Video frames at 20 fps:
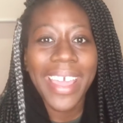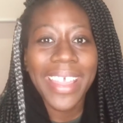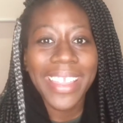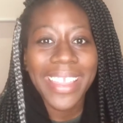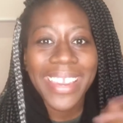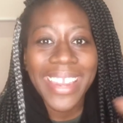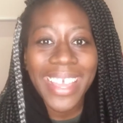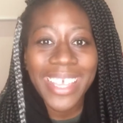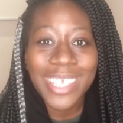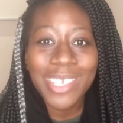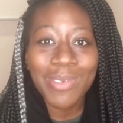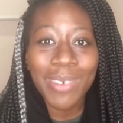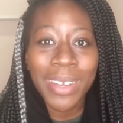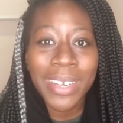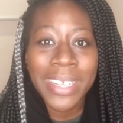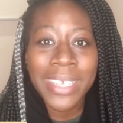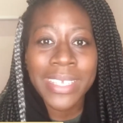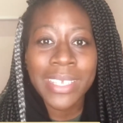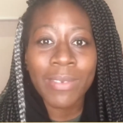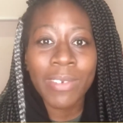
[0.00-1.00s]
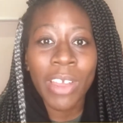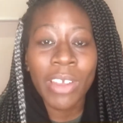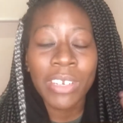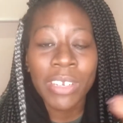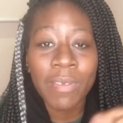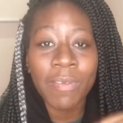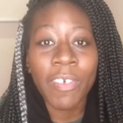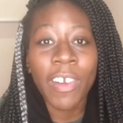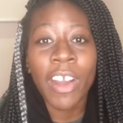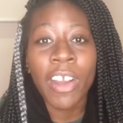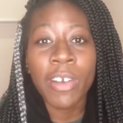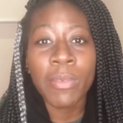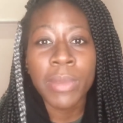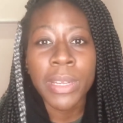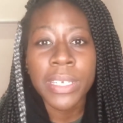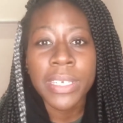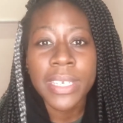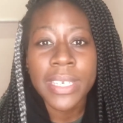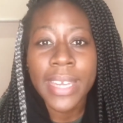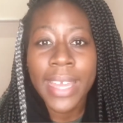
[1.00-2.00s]
The next one is around
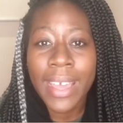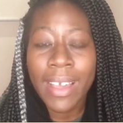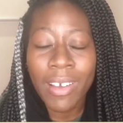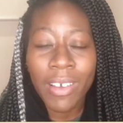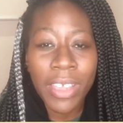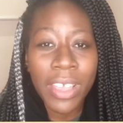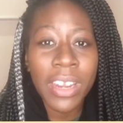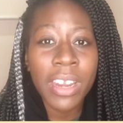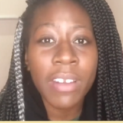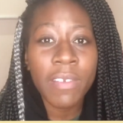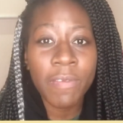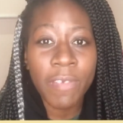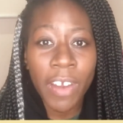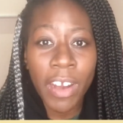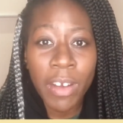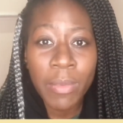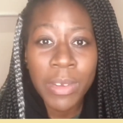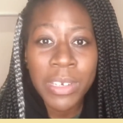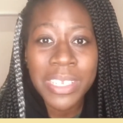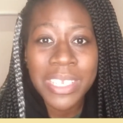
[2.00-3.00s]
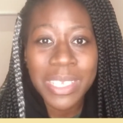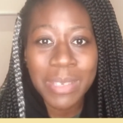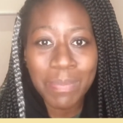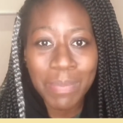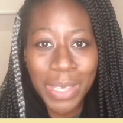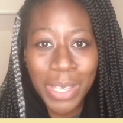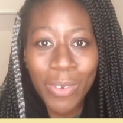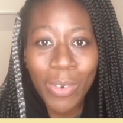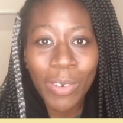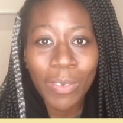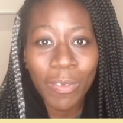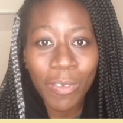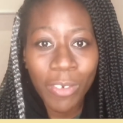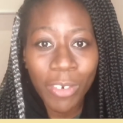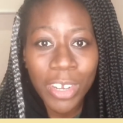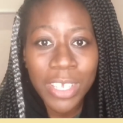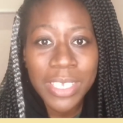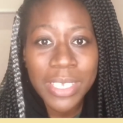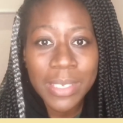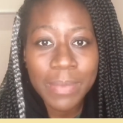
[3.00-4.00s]
environment. Now, an environment is a big one for
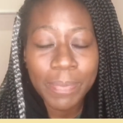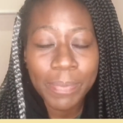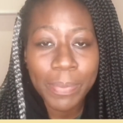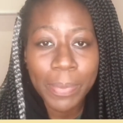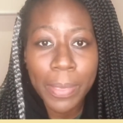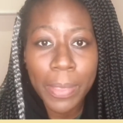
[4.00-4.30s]
us.